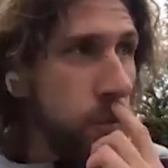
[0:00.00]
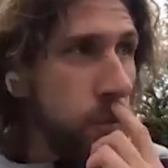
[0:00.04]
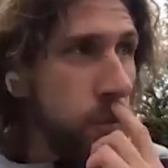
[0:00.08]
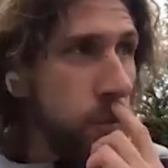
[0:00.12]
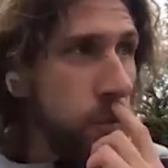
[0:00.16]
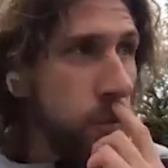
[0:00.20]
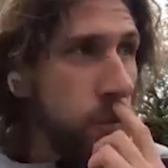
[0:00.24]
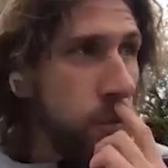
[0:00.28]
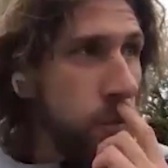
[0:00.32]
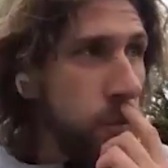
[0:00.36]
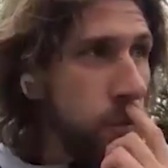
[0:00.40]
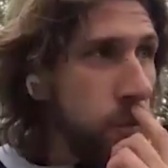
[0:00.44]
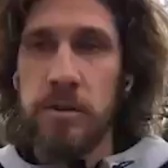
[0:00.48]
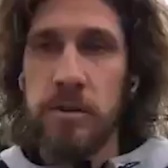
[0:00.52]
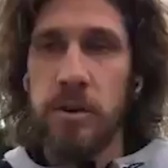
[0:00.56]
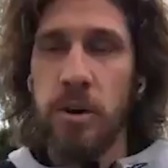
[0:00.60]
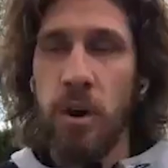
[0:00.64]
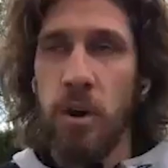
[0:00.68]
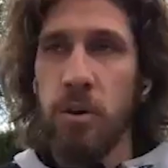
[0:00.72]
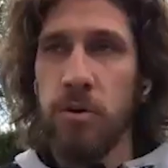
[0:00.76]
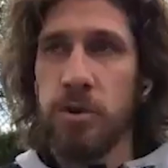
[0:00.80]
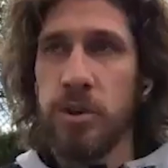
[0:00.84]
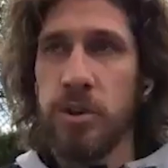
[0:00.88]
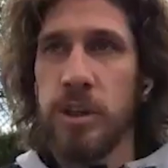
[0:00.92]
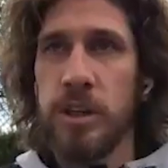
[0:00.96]
bad
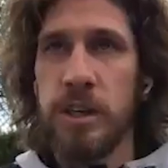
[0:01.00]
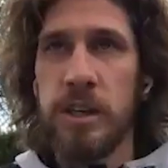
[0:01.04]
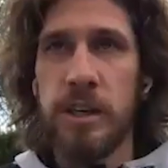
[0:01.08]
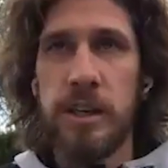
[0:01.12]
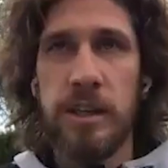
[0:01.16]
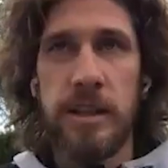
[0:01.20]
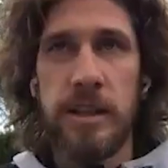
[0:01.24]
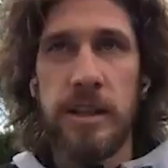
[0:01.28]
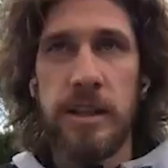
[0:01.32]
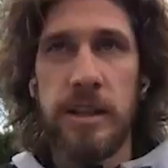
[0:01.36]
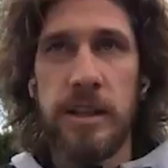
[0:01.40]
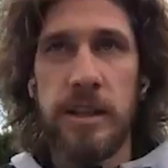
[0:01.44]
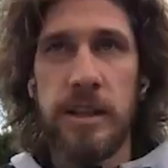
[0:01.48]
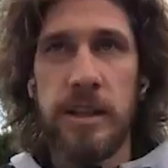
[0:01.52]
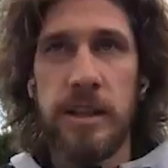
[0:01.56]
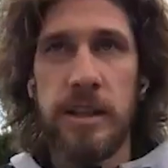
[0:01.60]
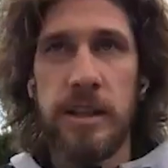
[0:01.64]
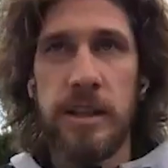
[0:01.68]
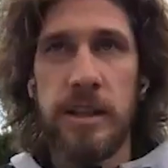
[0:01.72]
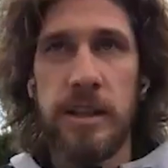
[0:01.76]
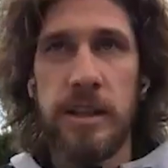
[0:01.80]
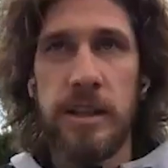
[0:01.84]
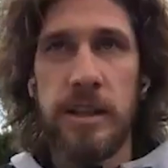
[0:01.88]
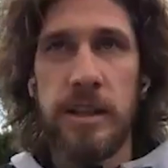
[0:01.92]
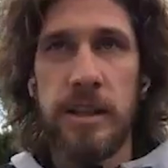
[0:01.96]
thing about
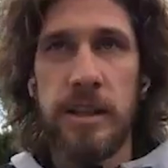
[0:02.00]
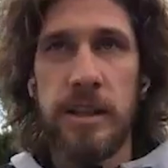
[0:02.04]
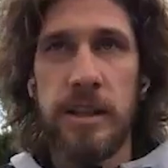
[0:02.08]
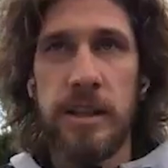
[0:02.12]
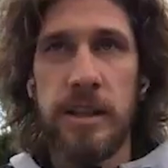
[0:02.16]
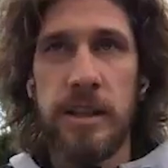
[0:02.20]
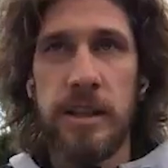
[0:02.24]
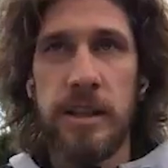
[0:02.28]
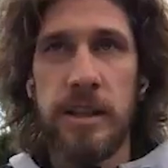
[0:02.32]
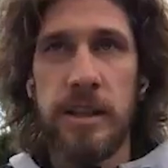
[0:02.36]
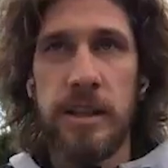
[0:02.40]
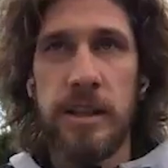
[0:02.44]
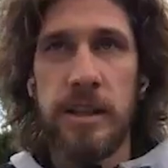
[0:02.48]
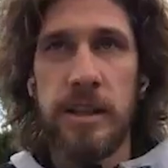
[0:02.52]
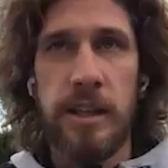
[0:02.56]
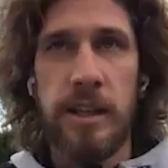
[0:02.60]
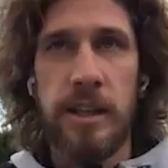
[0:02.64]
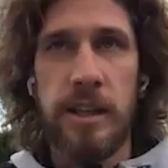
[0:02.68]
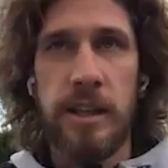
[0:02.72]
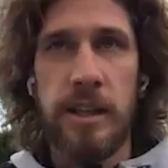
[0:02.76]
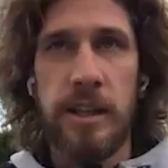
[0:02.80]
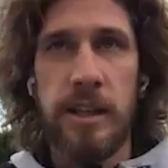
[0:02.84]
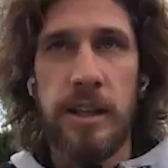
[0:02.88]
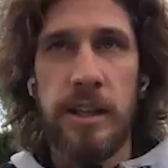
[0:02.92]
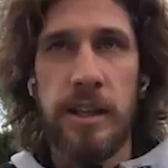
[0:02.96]
coaching,
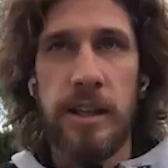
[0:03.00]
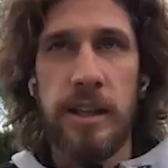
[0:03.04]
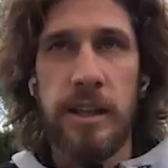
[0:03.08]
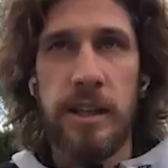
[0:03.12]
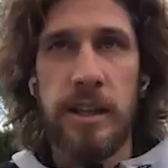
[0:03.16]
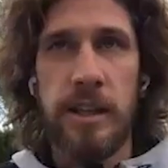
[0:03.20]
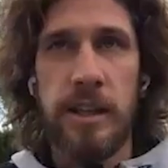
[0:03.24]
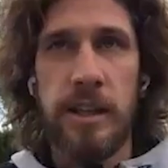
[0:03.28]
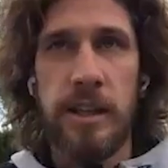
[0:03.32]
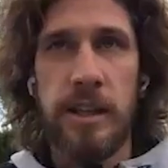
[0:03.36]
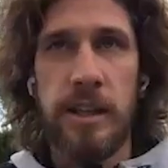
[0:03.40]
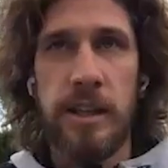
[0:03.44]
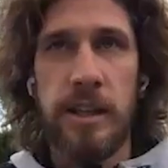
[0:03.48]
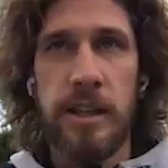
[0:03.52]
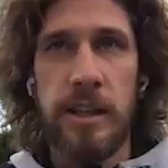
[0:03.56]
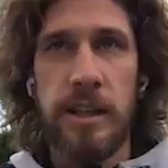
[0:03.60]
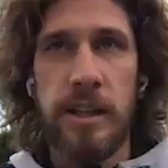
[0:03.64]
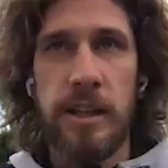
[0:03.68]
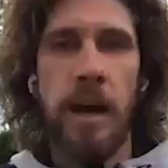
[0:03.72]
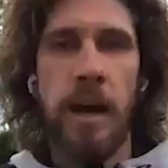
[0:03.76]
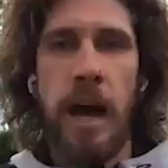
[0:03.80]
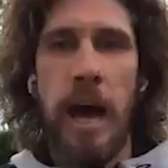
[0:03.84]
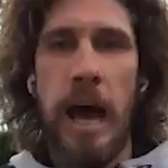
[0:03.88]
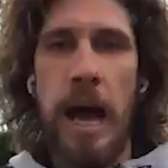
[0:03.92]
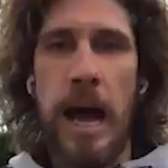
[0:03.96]
like when I'm
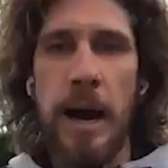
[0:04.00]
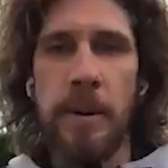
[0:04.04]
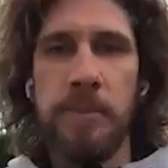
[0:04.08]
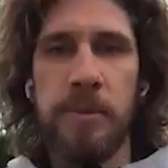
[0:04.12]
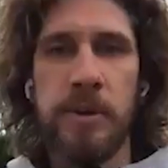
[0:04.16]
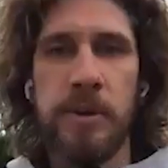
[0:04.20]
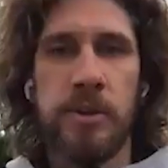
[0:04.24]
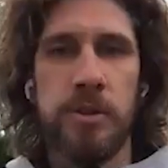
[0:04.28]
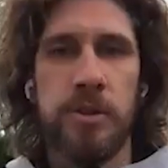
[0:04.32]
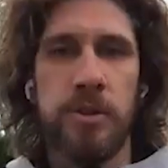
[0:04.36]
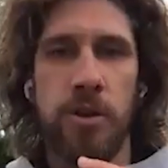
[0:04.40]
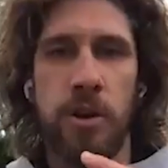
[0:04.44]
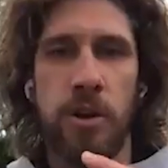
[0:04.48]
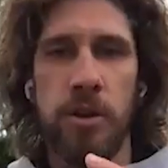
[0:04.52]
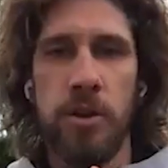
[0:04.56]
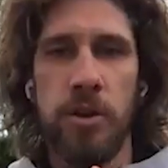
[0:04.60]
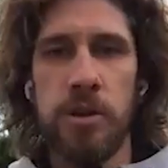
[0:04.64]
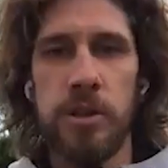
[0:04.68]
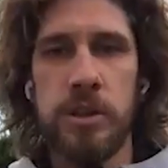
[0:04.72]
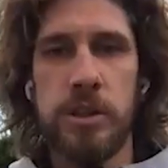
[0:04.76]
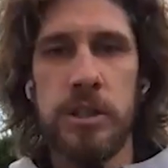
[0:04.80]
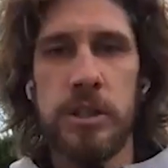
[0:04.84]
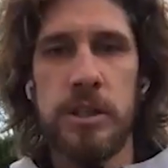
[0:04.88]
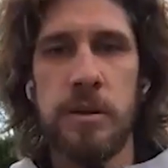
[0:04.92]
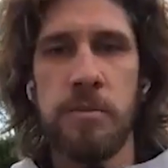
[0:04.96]
playing on court,
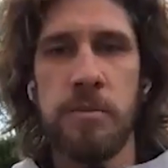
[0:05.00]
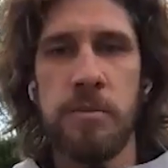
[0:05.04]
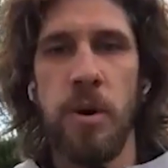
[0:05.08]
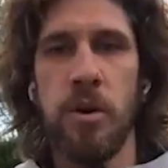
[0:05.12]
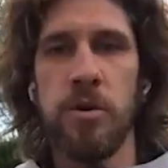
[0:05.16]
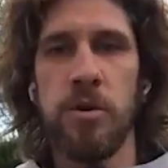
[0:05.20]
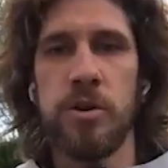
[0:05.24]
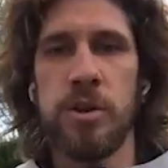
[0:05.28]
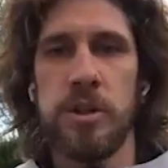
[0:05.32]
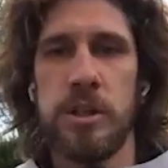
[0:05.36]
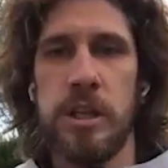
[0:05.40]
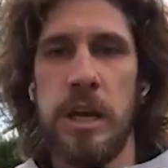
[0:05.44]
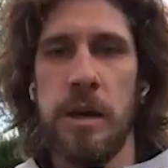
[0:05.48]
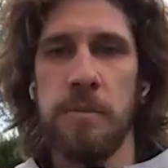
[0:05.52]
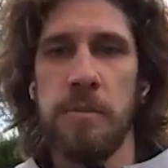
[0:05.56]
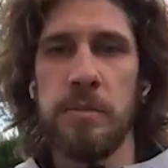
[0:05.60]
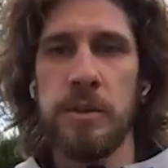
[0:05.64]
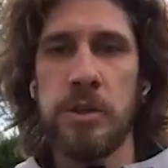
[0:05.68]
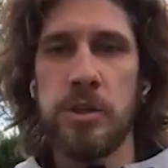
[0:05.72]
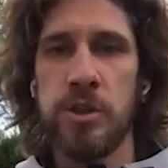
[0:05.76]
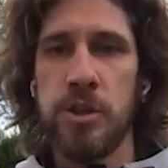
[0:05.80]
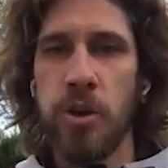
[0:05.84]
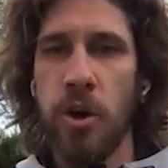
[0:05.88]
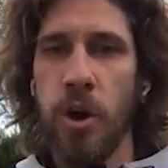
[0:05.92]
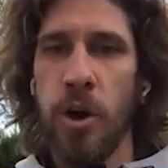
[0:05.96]
I'm controlling these
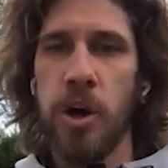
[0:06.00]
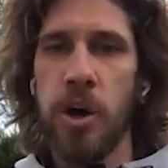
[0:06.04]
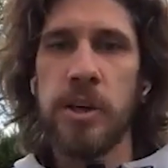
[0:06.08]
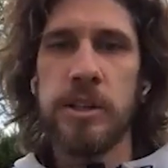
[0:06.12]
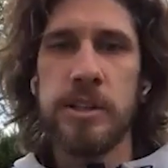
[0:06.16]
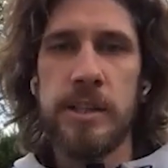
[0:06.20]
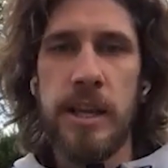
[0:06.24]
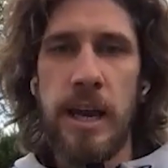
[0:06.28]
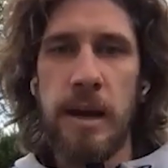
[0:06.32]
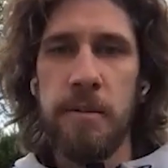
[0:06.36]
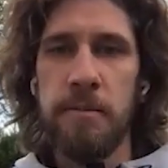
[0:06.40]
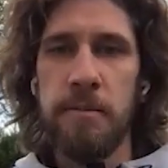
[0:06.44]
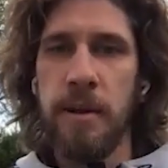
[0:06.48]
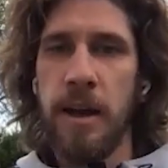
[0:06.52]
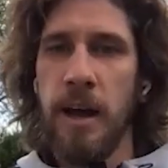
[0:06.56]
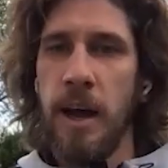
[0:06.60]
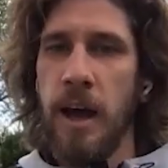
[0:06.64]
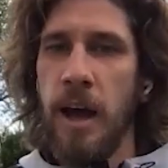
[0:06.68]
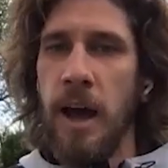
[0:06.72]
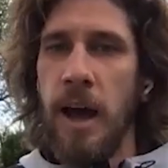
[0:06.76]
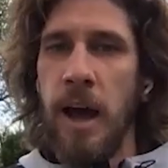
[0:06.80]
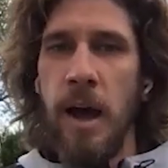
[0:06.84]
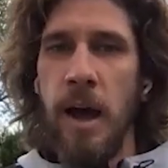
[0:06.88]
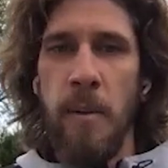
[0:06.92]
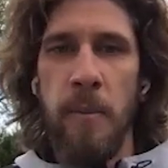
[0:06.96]
emotions, I'm enjoying
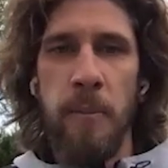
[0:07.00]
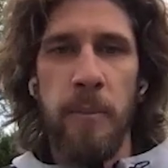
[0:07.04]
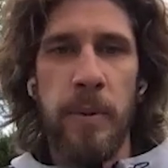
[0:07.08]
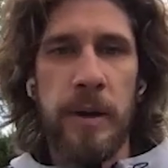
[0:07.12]
them.